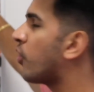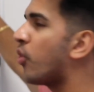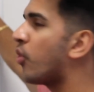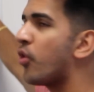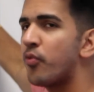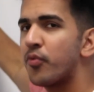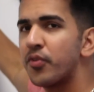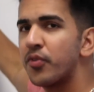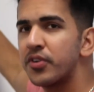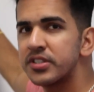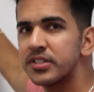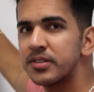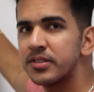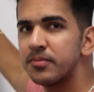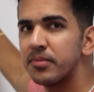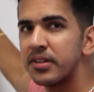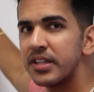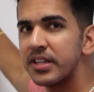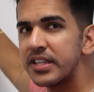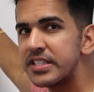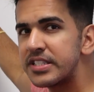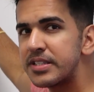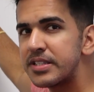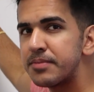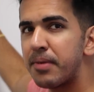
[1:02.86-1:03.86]
go over some
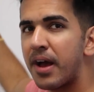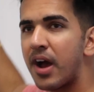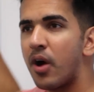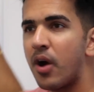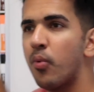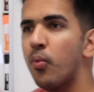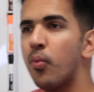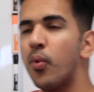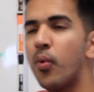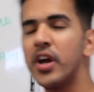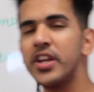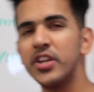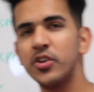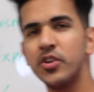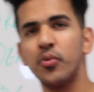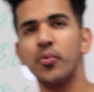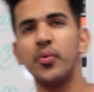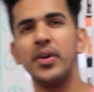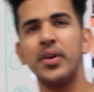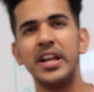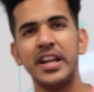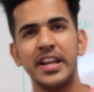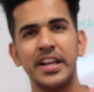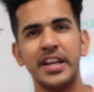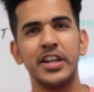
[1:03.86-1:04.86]
list about what you
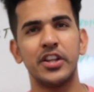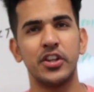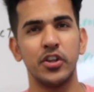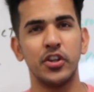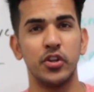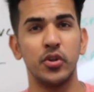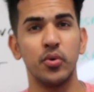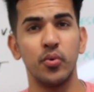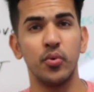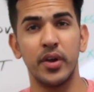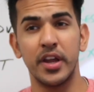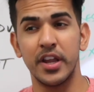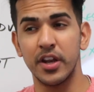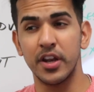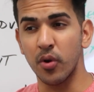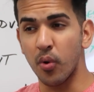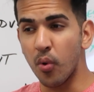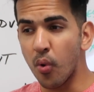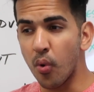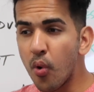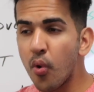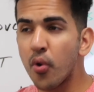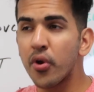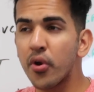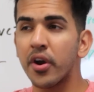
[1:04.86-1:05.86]
really need to do in
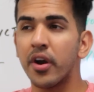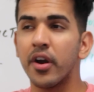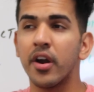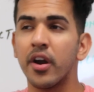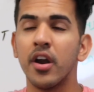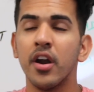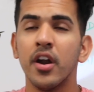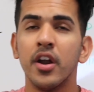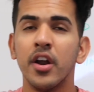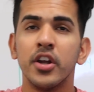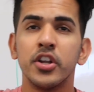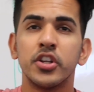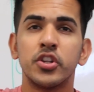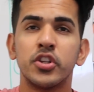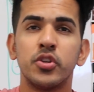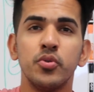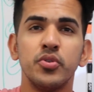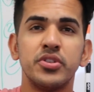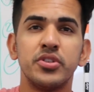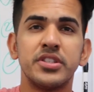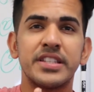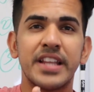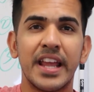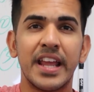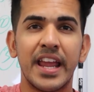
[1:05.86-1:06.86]
order
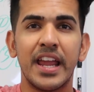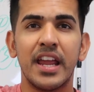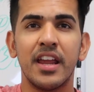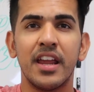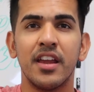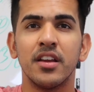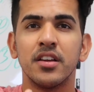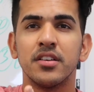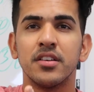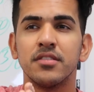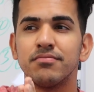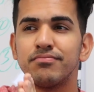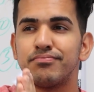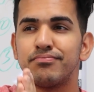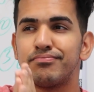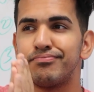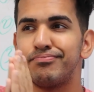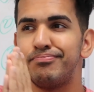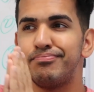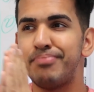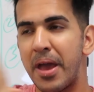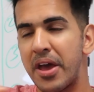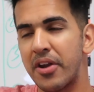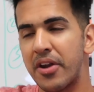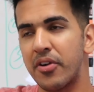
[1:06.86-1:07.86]
to stay
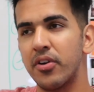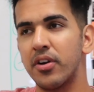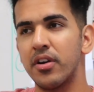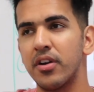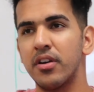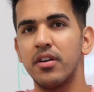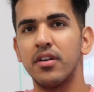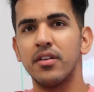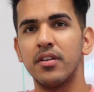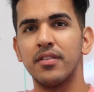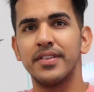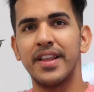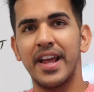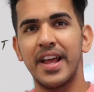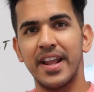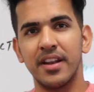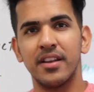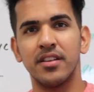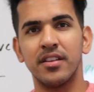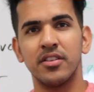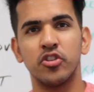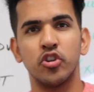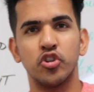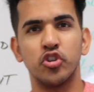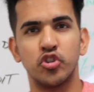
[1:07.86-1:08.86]
better
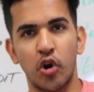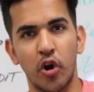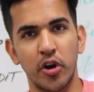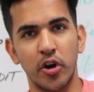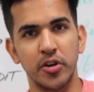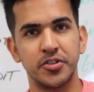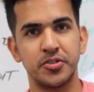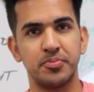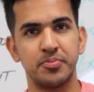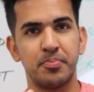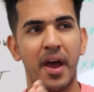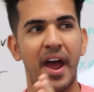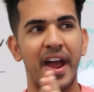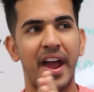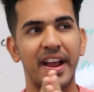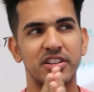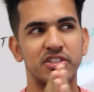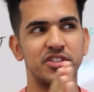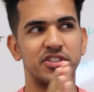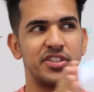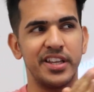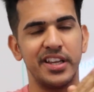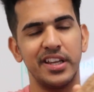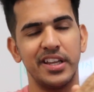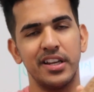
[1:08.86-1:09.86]
than the
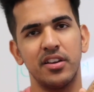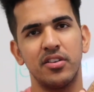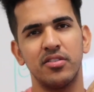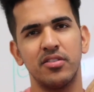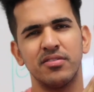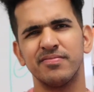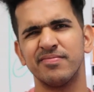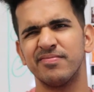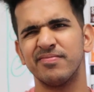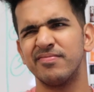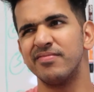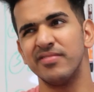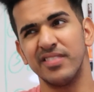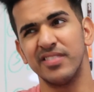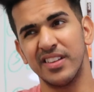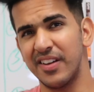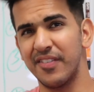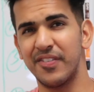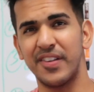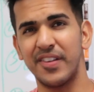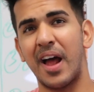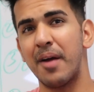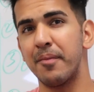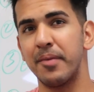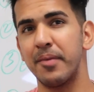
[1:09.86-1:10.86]
chargebacks did,
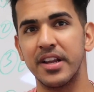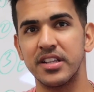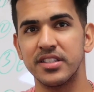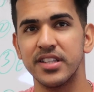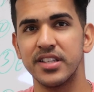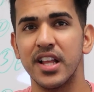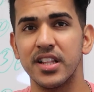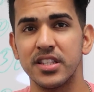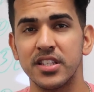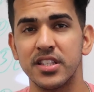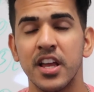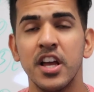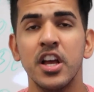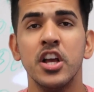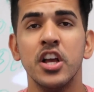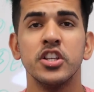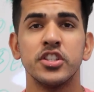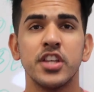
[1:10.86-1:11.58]
if that makes sense.